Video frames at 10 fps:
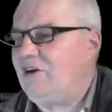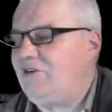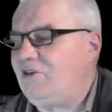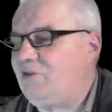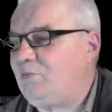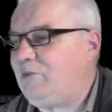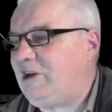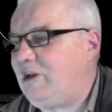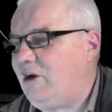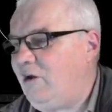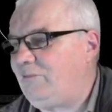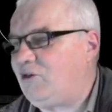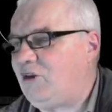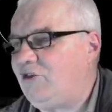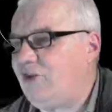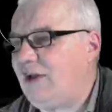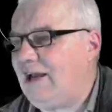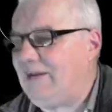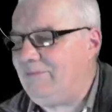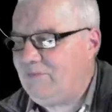there's plenty of options.
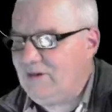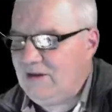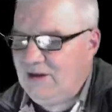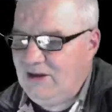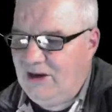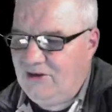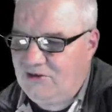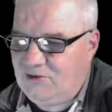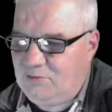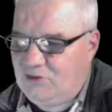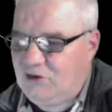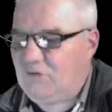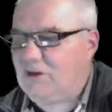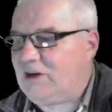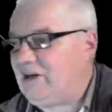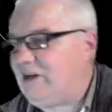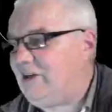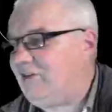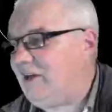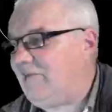You don't specifically
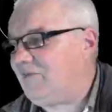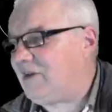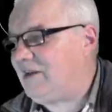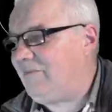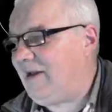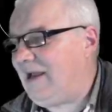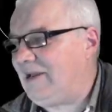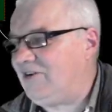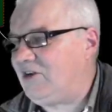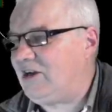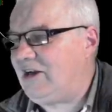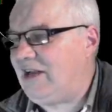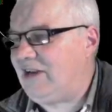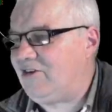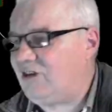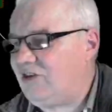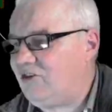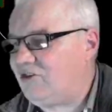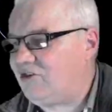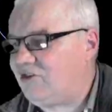need to have the command. You can actually
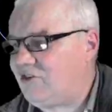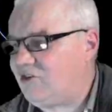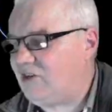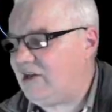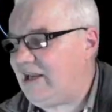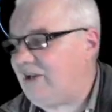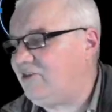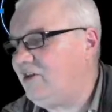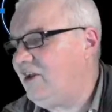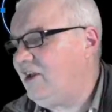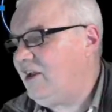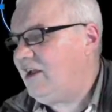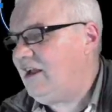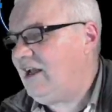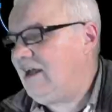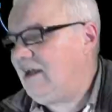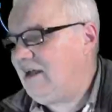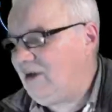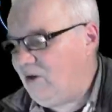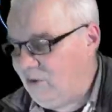just select
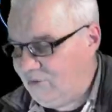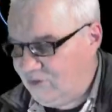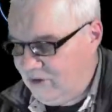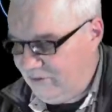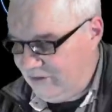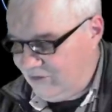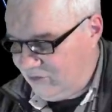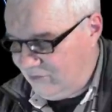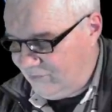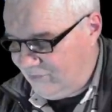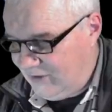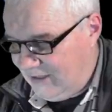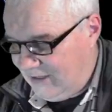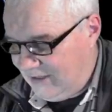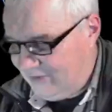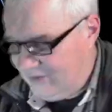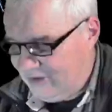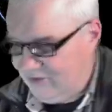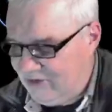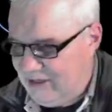a whole series of
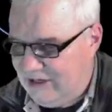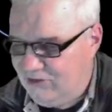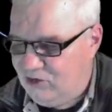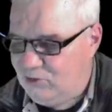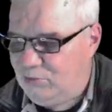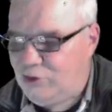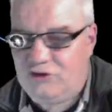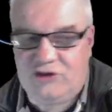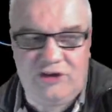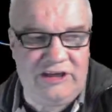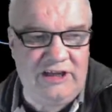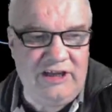things there and just push the